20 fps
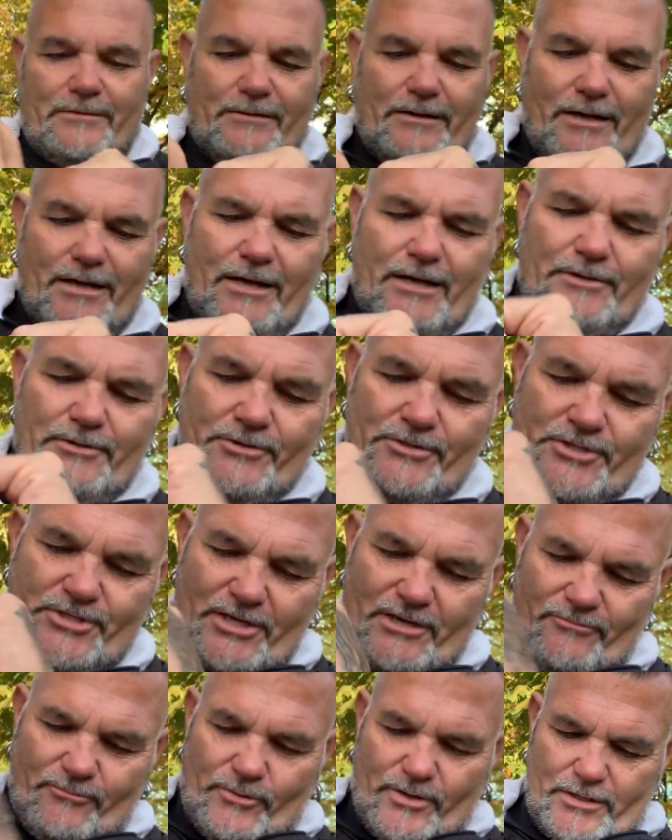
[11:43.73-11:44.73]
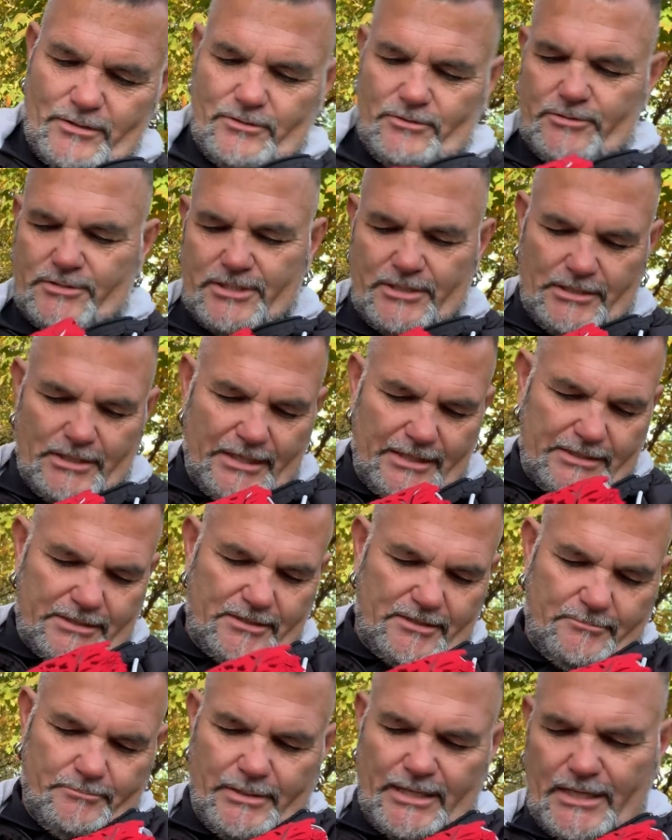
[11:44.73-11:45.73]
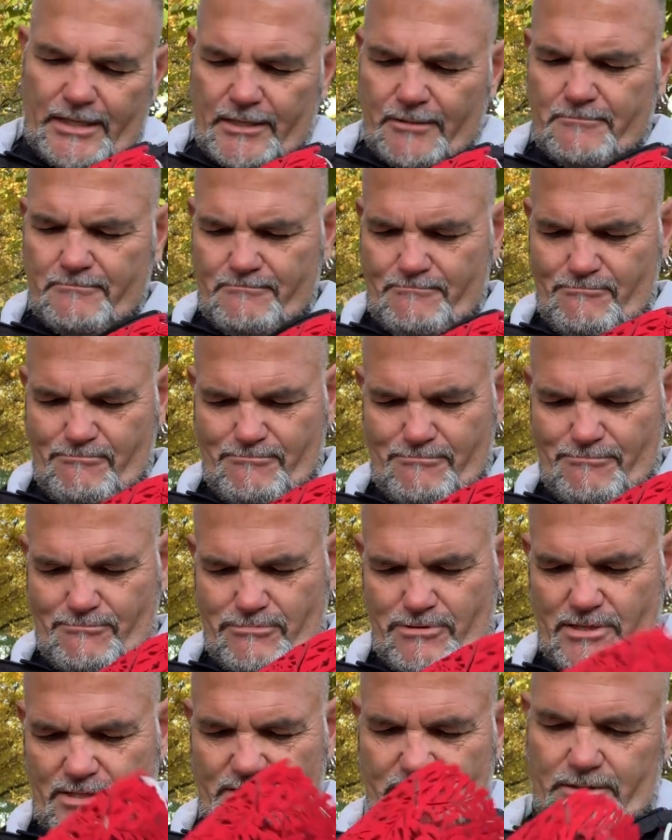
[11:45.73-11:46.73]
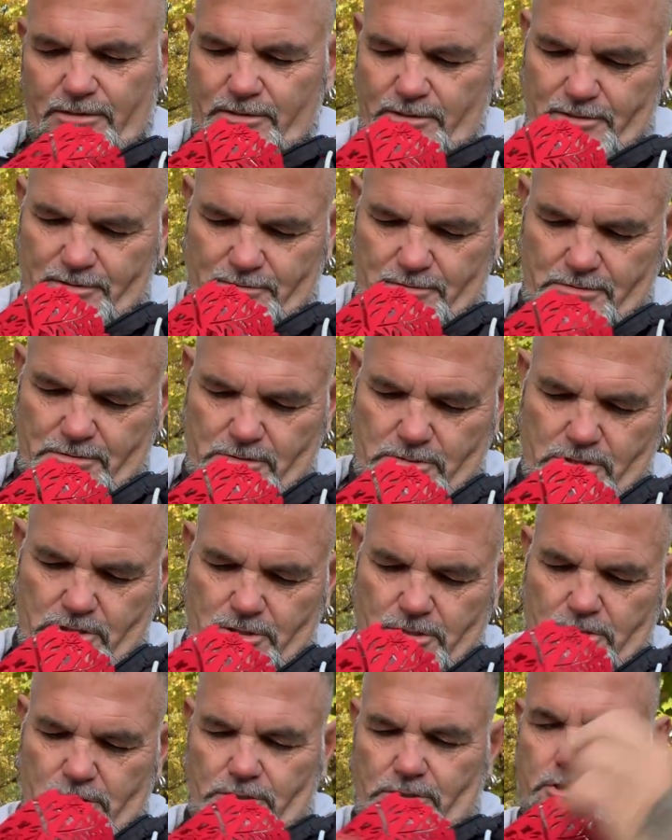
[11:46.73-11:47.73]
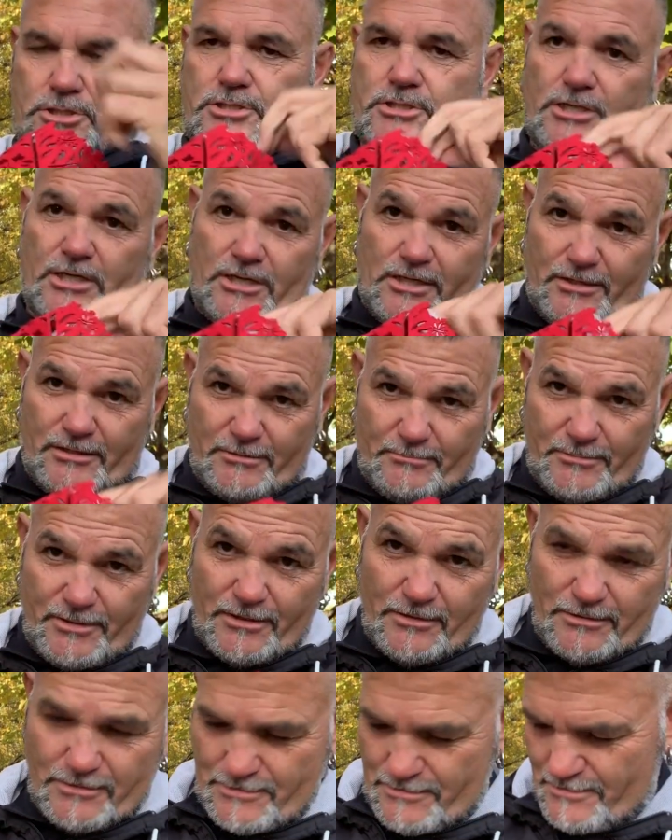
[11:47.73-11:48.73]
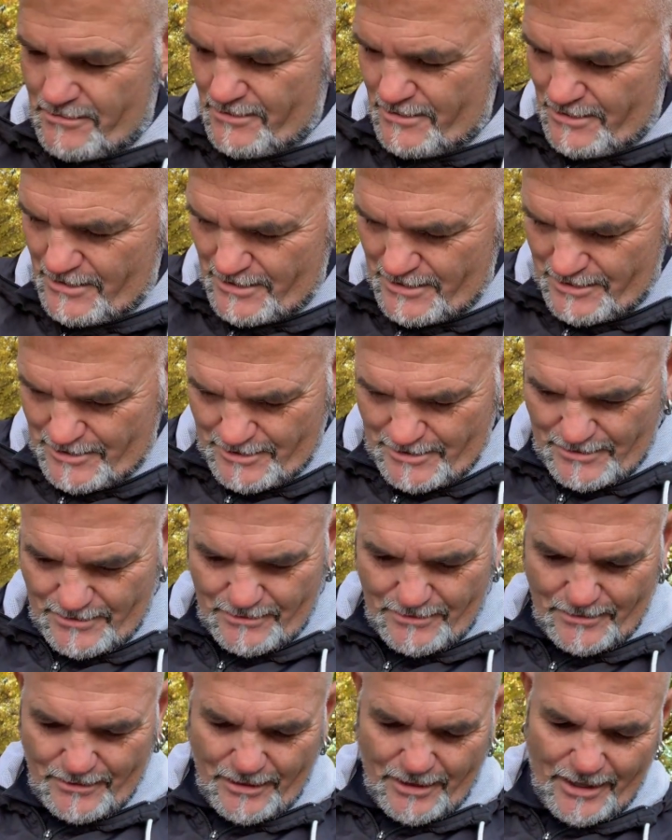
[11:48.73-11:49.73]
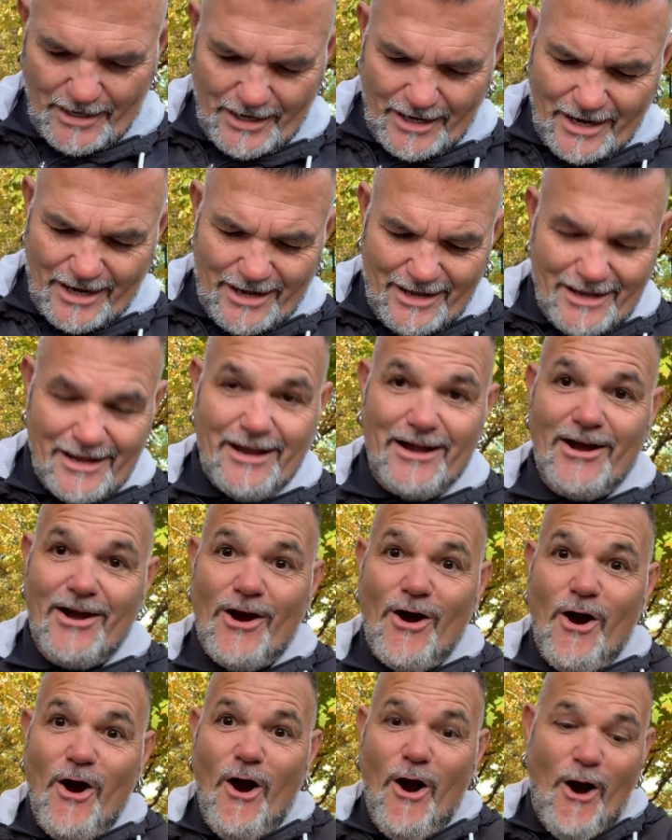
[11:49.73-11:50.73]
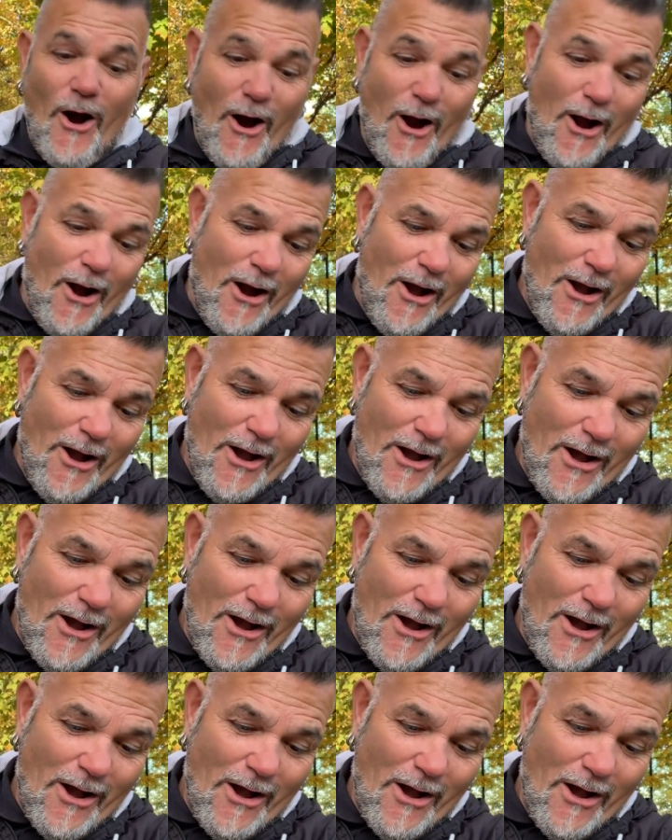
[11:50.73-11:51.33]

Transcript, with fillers: All right, you shove one Luci light to the bottom. It's, a little, it's a little snug in the middle. Huh? Huh?